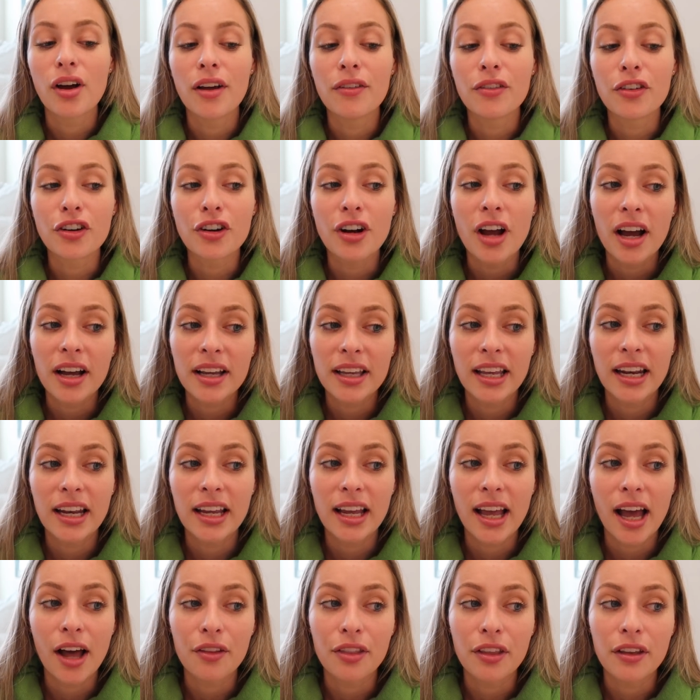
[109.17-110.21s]
If you're not
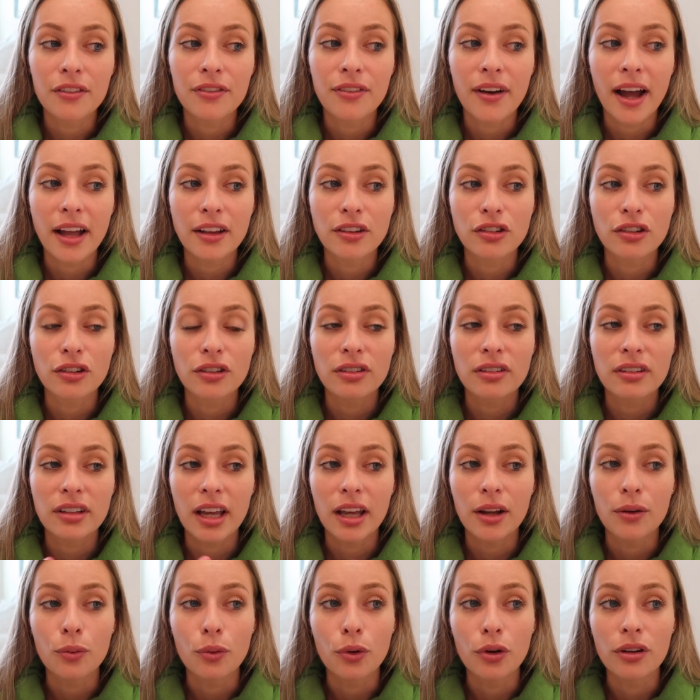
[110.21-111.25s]
getting healthy fats, your
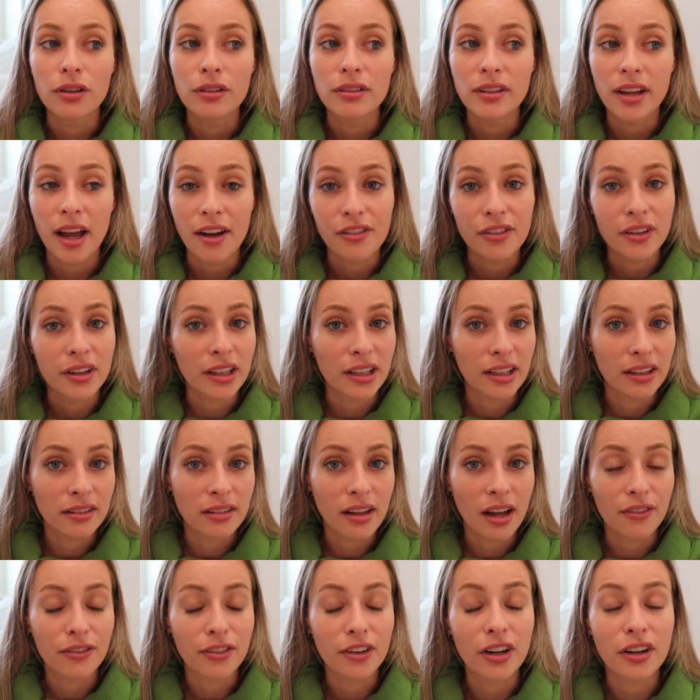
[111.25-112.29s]
skin will definitely
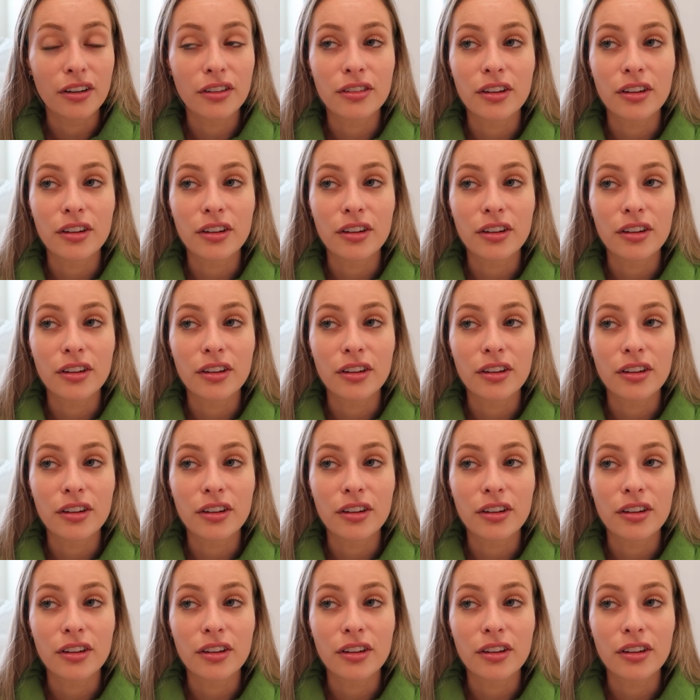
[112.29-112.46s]
suffer.